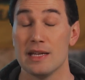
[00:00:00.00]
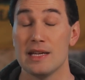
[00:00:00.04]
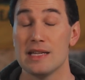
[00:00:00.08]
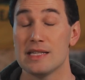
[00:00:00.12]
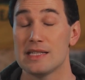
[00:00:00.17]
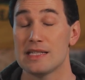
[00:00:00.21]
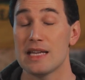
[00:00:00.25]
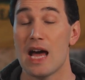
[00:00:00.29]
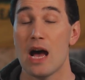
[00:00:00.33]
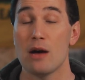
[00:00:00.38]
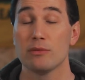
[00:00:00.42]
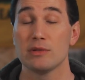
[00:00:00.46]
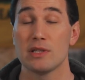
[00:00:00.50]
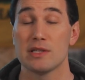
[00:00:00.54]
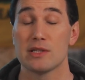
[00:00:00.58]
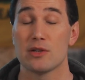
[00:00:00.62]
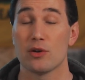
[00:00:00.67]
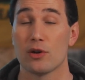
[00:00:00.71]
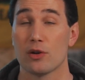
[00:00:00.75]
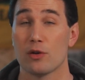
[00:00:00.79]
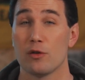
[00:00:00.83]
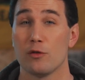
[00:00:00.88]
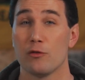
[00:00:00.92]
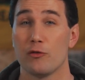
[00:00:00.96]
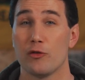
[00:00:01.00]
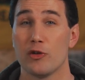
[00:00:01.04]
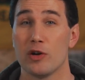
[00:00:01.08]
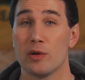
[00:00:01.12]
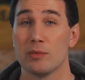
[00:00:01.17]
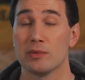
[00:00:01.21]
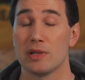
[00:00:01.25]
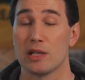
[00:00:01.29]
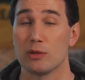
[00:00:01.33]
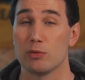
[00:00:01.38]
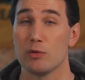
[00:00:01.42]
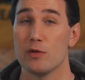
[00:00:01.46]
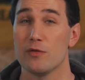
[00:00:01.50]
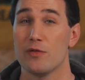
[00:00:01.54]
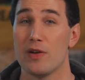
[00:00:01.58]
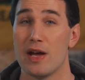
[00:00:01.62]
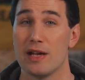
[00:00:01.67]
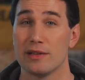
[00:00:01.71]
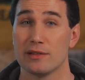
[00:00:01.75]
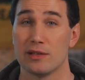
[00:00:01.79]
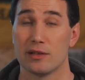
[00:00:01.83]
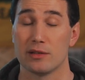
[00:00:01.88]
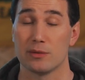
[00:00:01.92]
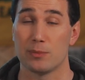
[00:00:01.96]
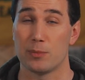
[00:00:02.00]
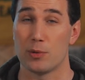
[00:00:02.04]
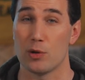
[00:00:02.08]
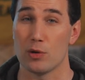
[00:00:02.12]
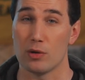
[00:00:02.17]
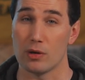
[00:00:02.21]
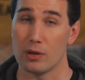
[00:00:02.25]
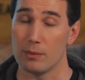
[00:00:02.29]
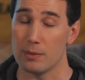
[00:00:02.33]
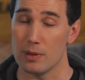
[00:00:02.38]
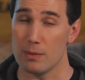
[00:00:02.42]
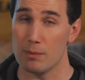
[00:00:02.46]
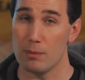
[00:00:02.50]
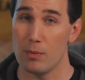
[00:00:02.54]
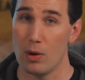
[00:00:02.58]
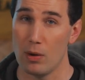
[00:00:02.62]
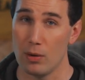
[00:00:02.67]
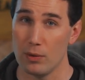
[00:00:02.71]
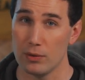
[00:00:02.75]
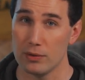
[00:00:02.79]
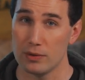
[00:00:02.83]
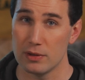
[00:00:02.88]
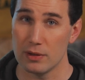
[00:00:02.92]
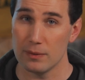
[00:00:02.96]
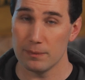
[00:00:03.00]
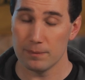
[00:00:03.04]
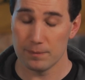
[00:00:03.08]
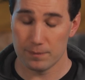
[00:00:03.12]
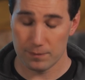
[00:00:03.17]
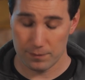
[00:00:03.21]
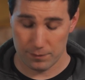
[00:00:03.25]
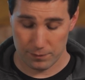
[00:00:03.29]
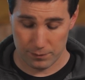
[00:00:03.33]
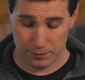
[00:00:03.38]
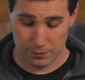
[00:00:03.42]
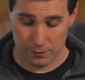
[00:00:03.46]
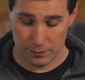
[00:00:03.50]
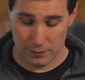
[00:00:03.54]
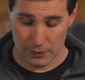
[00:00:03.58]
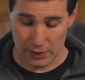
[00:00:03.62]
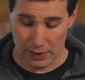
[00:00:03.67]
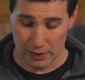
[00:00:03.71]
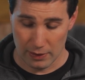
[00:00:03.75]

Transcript: And the sound is gonna confirm that we've entered programming mode